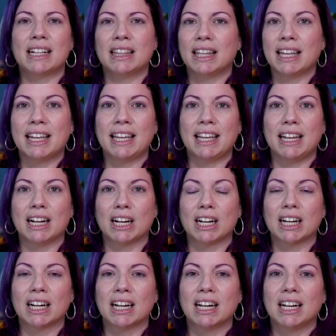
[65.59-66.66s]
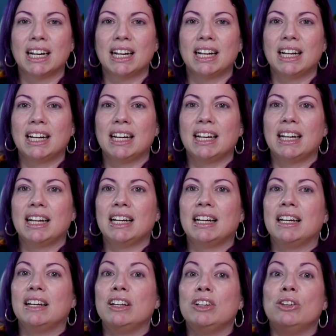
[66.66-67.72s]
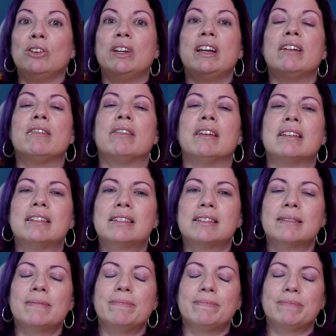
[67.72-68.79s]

click here. You'll hear this.